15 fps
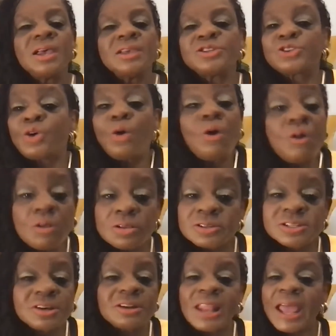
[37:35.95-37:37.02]

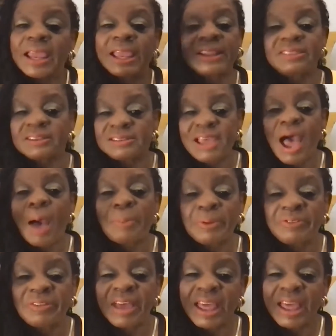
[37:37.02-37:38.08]
schools are like at the top
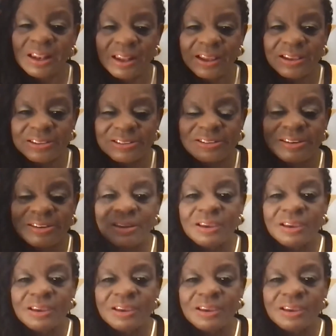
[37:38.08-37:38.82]
of that list